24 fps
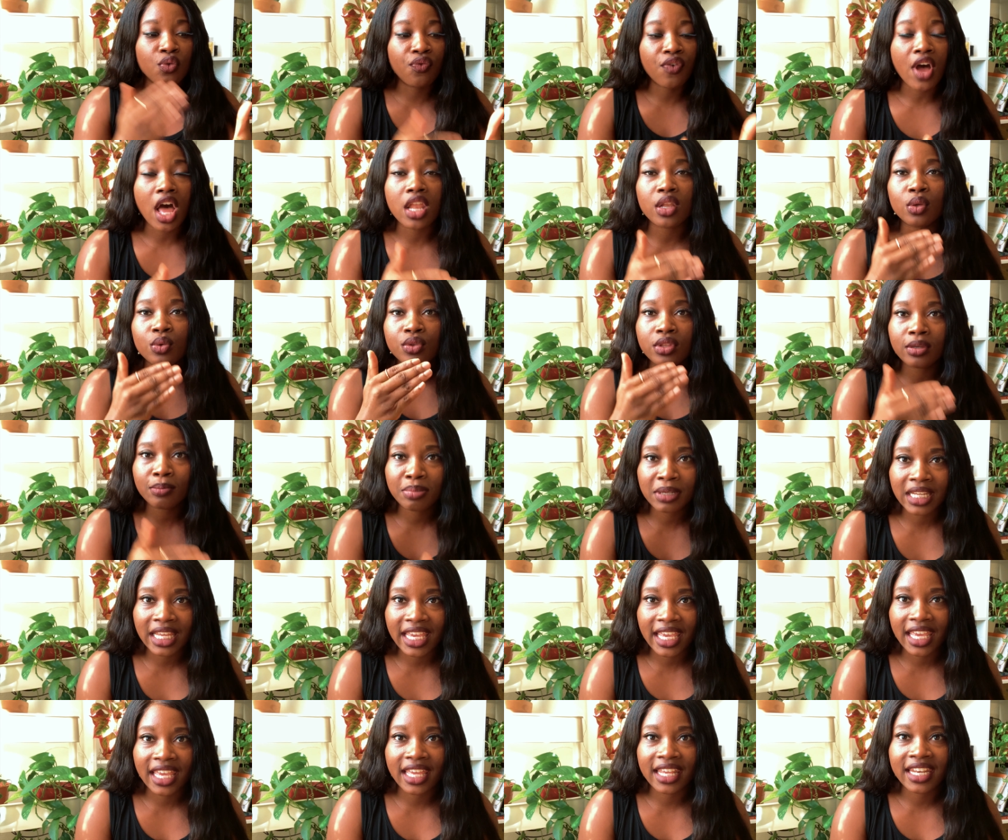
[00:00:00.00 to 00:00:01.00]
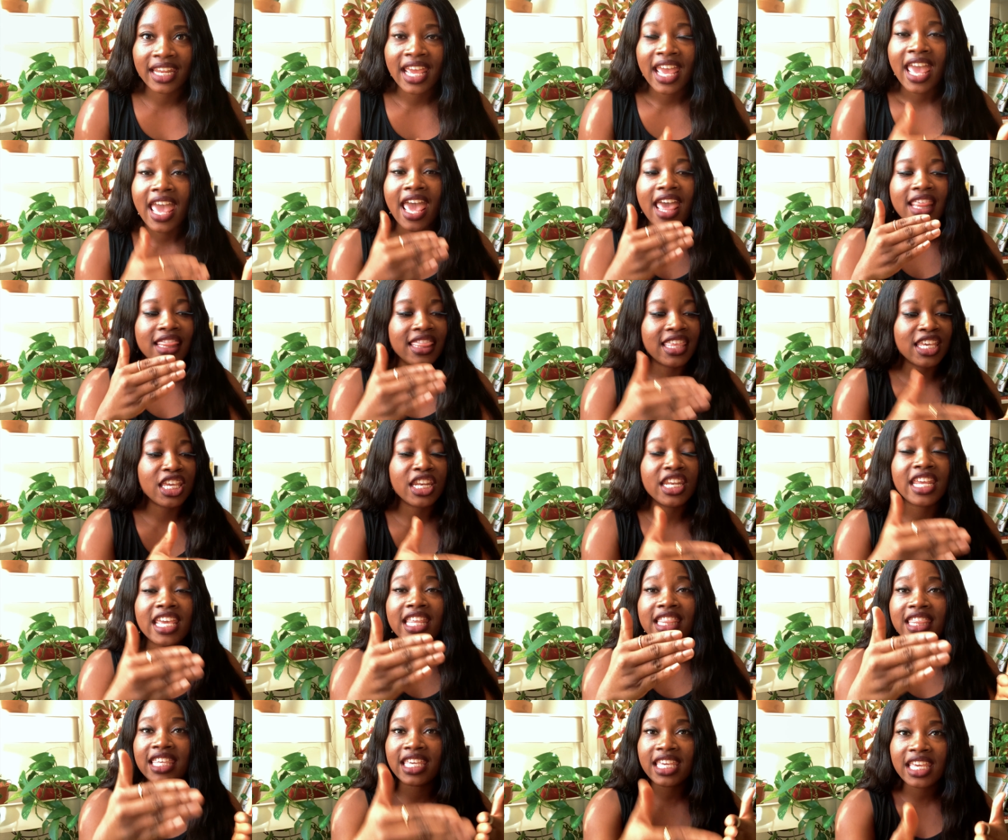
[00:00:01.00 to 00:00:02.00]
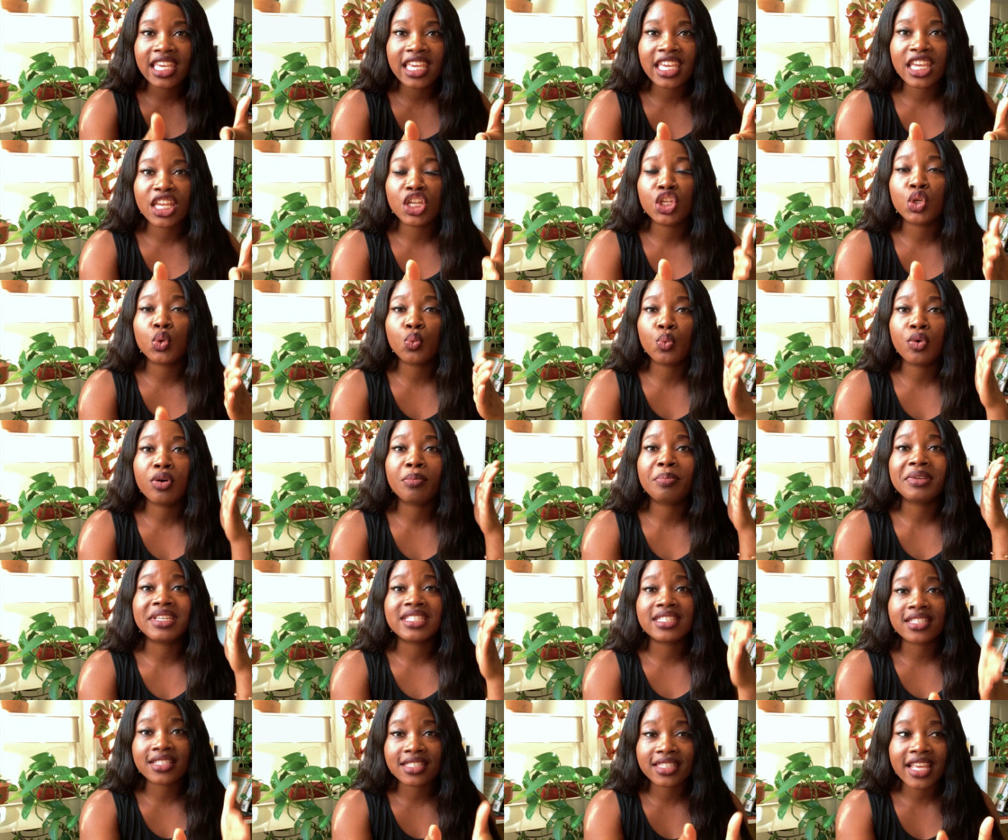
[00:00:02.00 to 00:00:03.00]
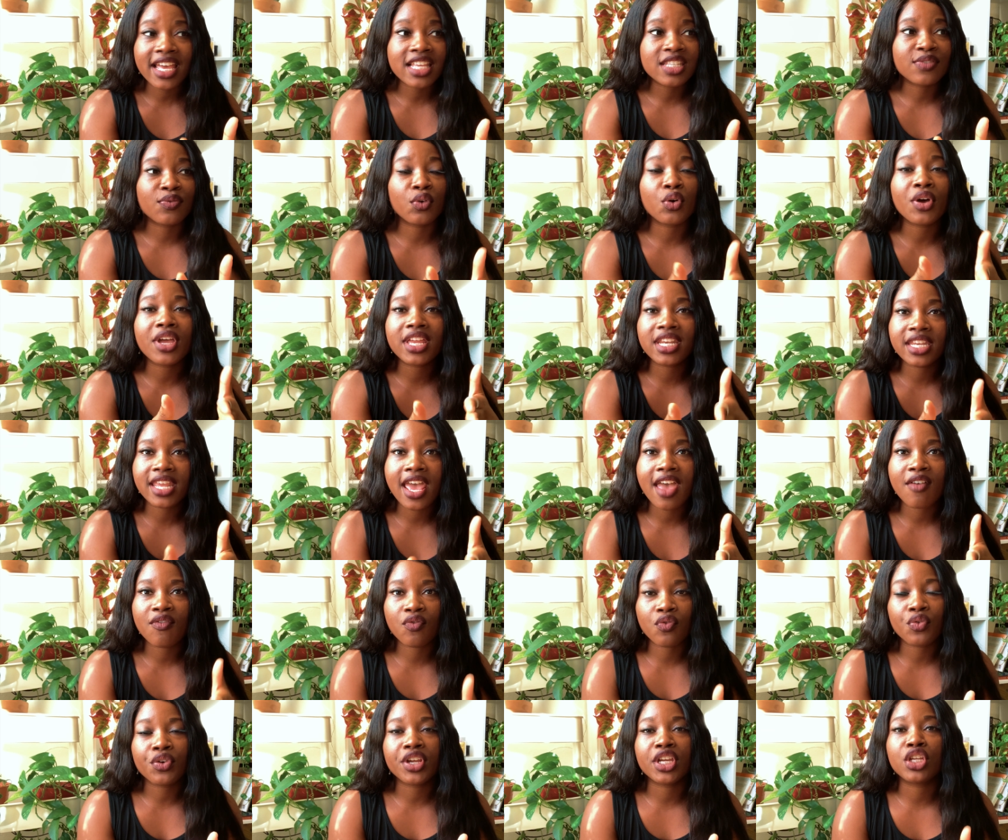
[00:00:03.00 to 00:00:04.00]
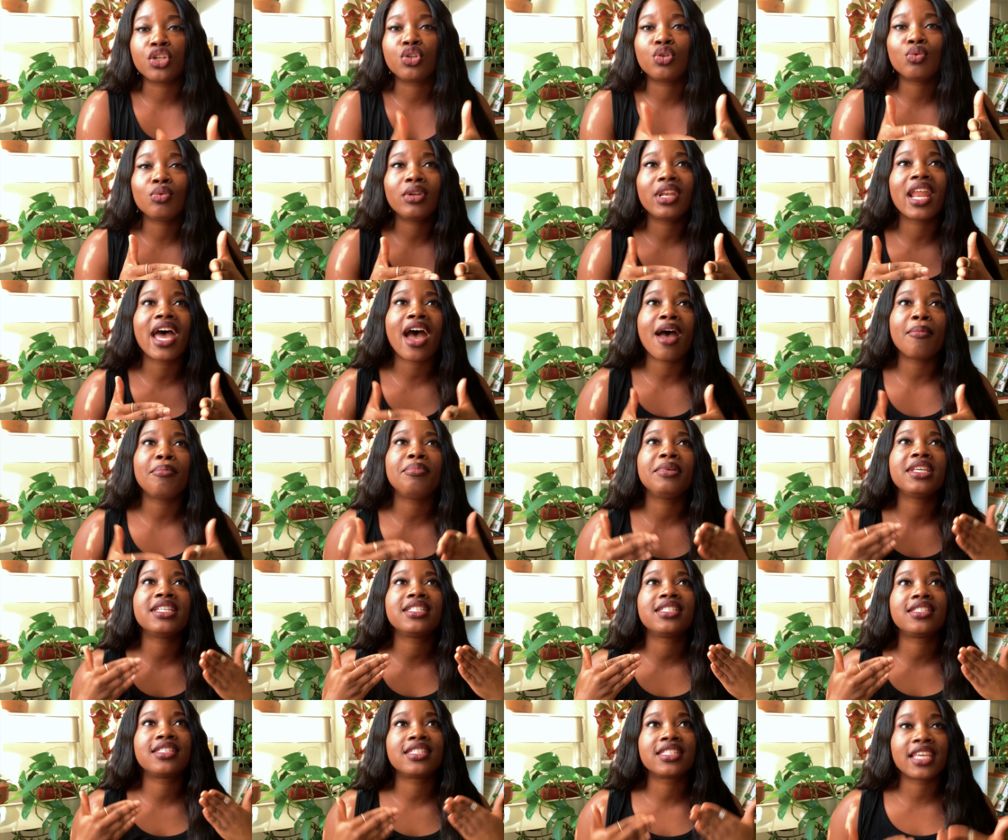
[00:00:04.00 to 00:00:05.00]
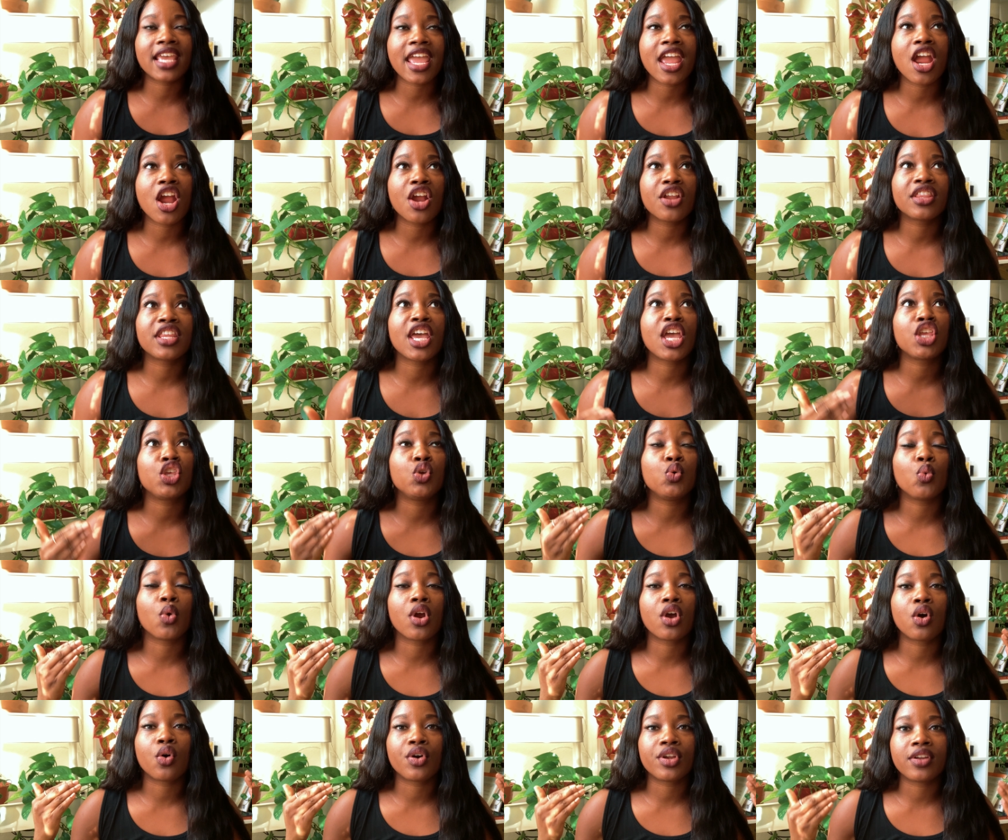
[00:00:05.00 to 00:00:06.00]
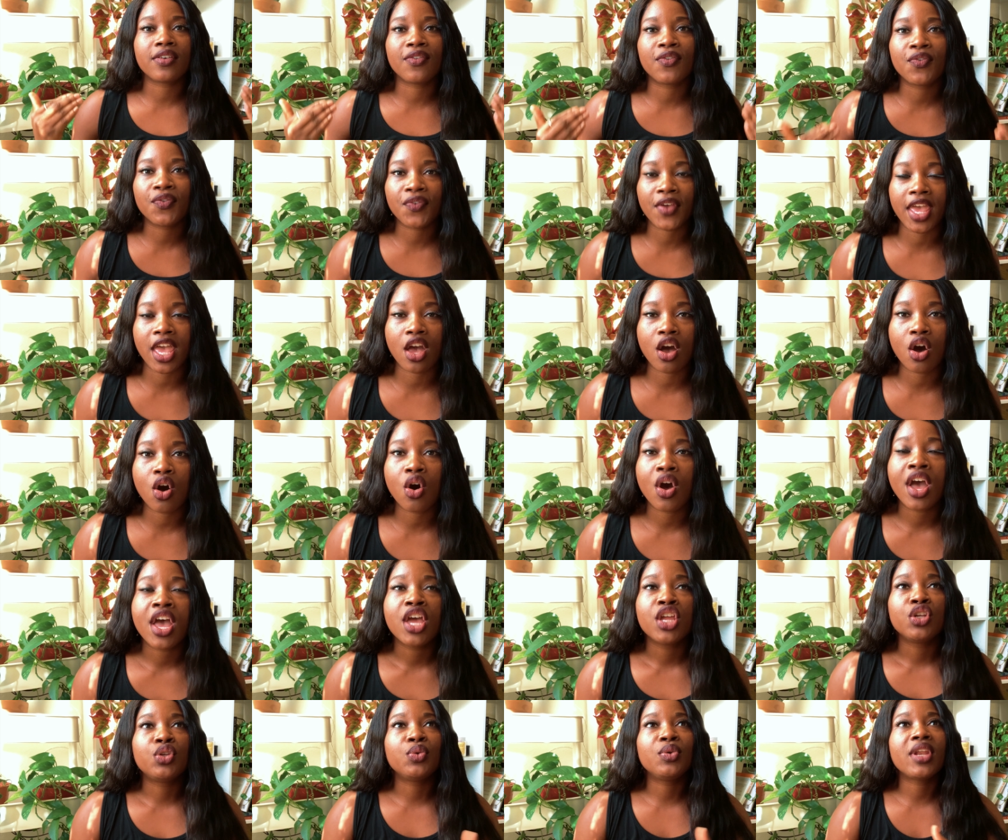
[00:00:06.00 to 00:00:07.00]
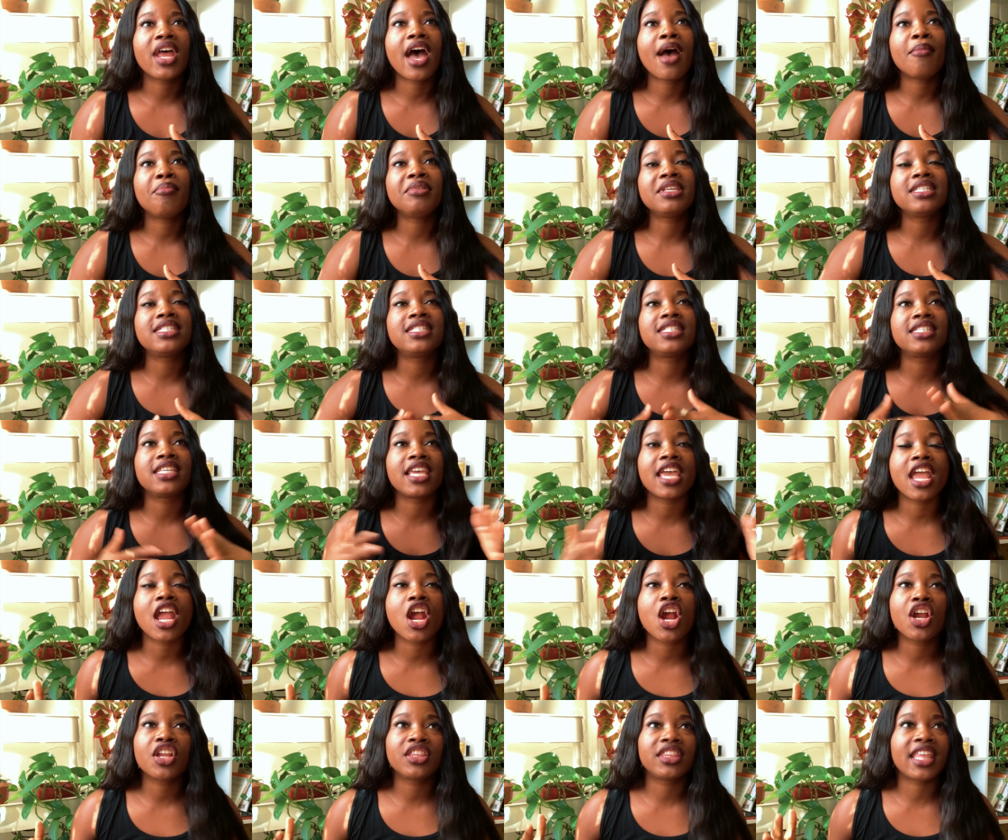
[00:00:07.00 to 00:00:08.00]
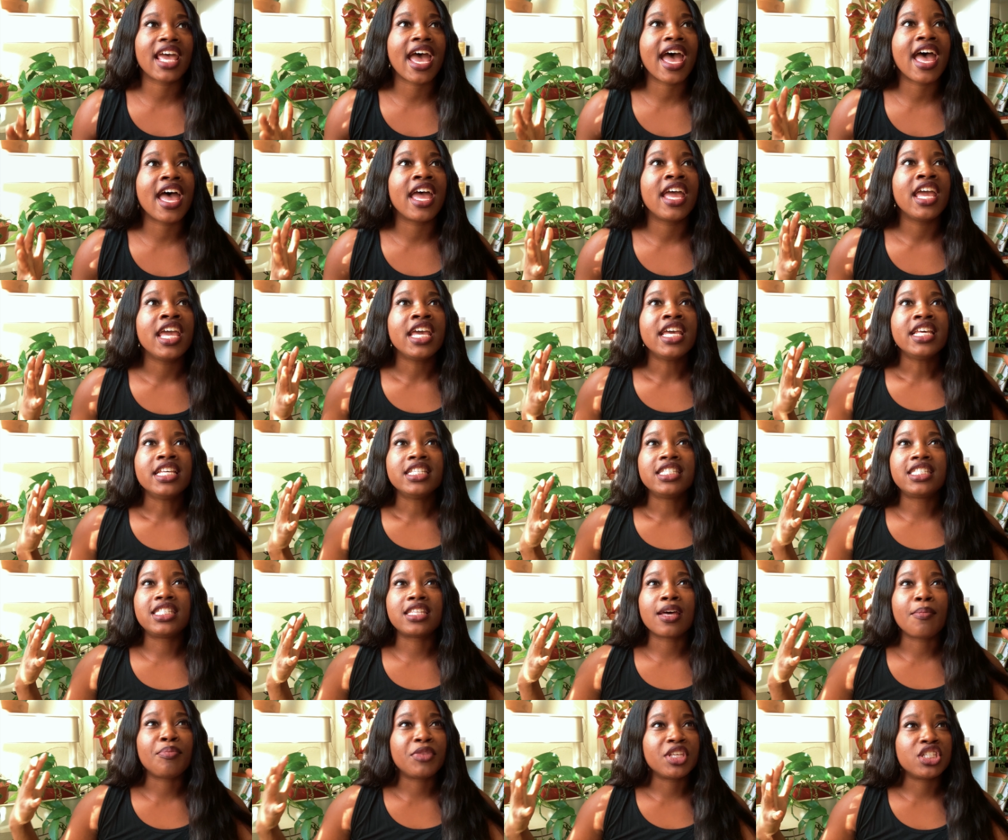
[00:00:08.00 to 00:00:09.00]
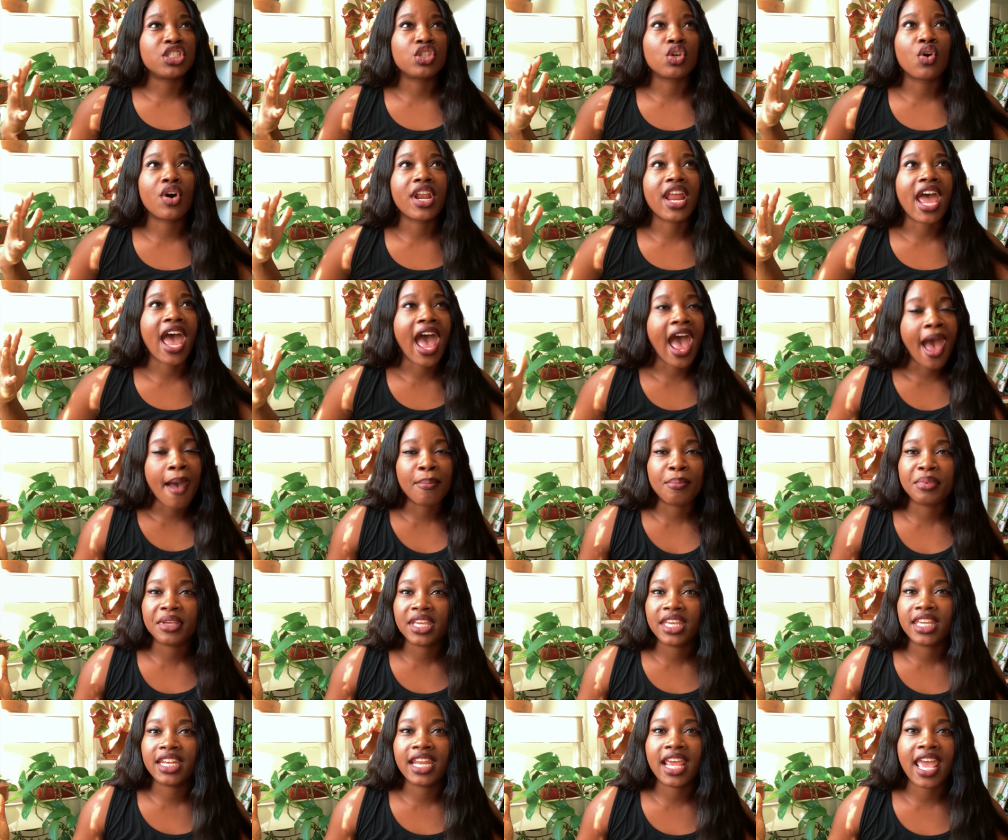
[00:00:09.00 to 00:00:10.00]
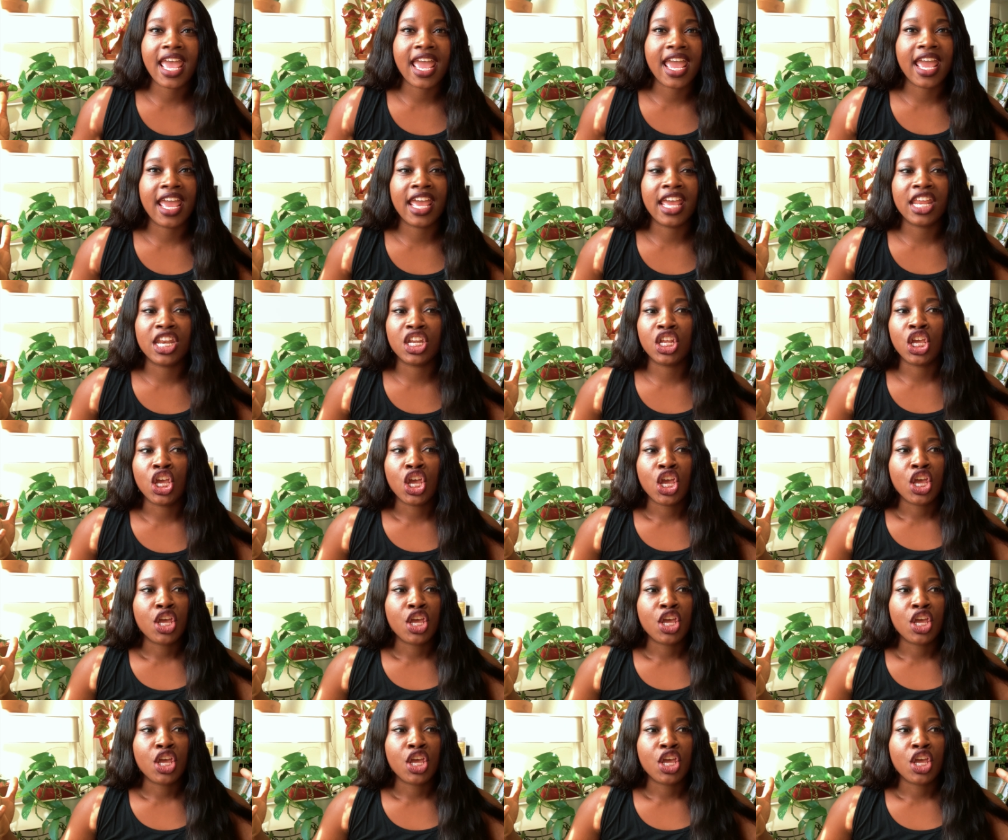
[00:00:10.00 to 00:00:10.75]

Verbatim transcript: follow the plan, and then at the end you will be successful and debt-free. Do not be scared that you are going to fail. Do not be scared that something's going to happen and